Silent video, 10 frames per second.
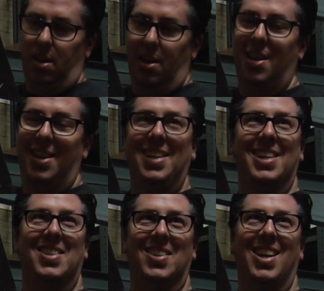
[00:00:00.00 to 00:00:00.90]
I think
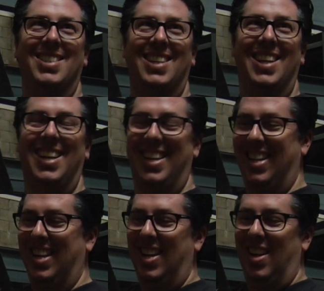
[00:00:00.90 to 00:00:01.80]
he still does.
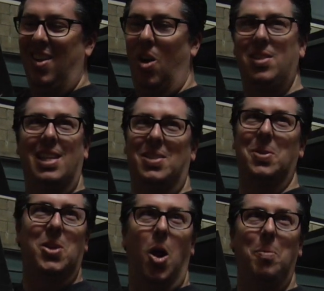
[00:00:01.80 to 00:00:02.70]
All he has to do
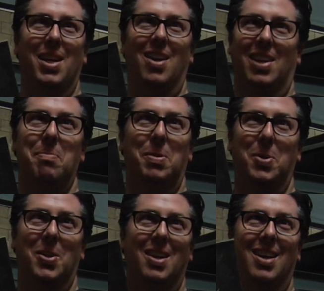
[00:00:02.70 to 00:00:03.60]
is call me, and I'll give him the
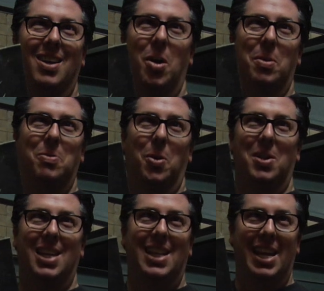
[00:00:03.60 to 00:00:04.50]
real artwork for it,
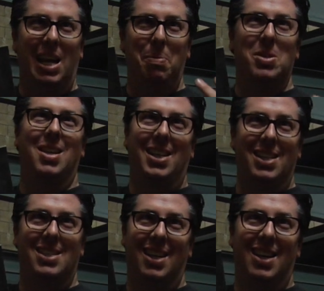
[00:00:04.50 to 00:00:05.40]
because they keep using like
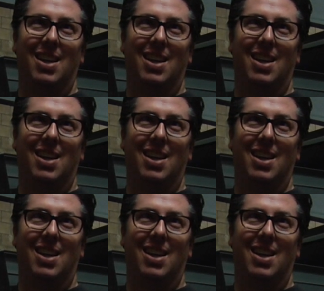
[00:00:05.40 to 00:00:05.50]
these